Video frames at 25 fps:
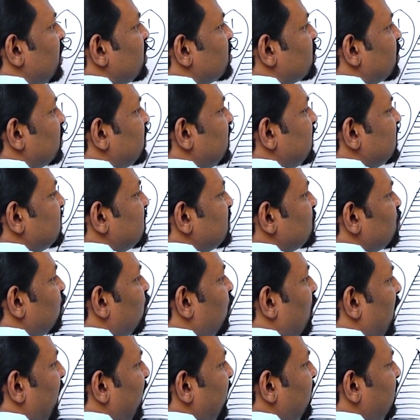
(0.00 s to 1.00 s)
so this is
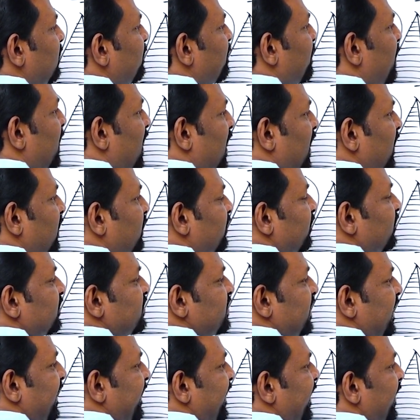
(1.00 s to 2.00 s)
one part
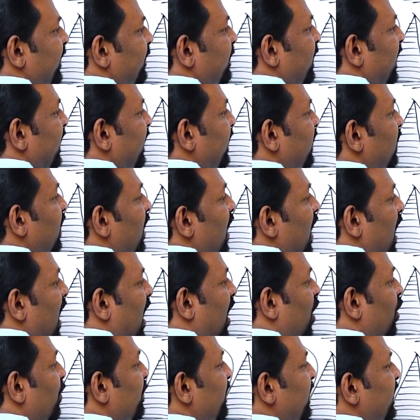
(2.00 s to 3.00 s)
shaded by
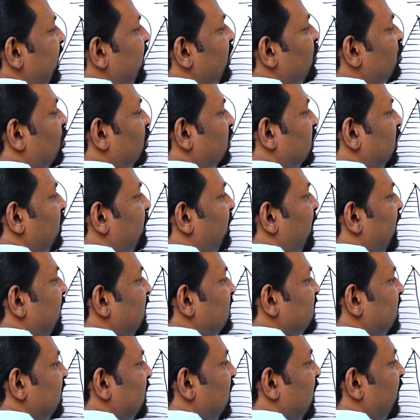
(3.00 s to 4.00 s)
how many total
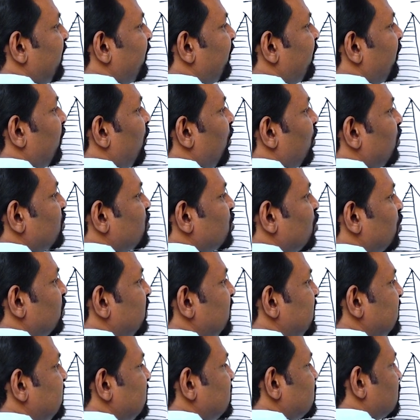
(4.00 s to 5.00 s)
parts? There are four. So
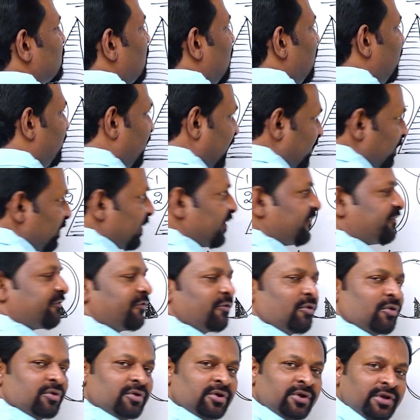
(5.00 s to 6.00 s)
this is called
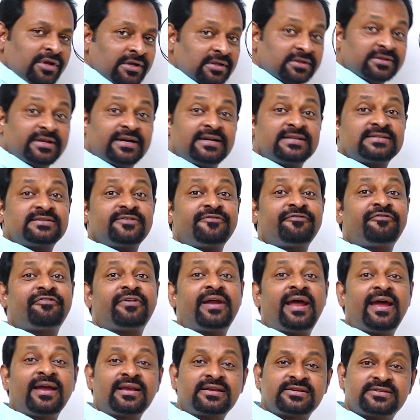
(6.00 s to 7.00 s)
1/4. That is a
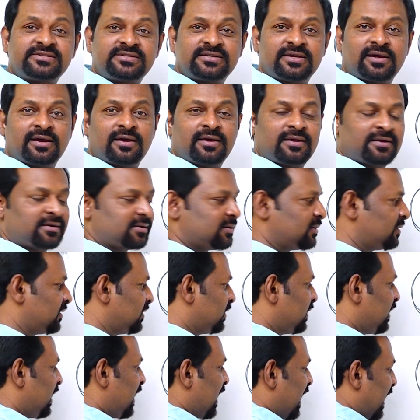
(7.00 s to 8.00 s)
fraction.
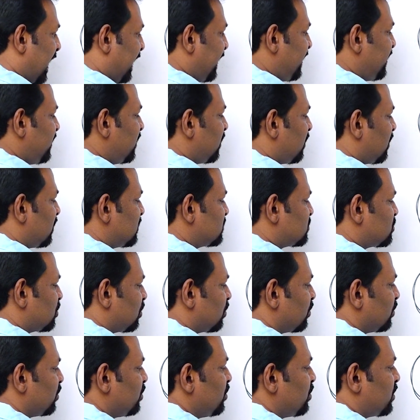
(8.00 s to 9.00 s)
And here
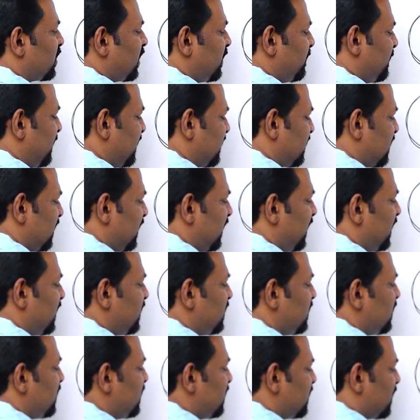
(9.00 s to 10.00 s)
also, you can make
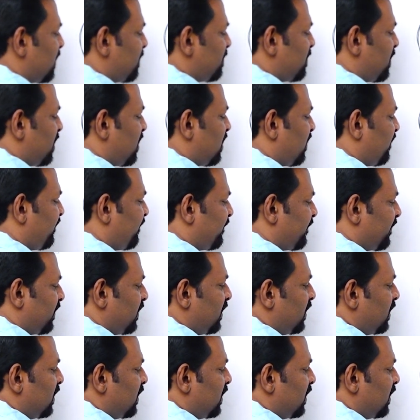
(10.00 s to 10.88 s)
any number of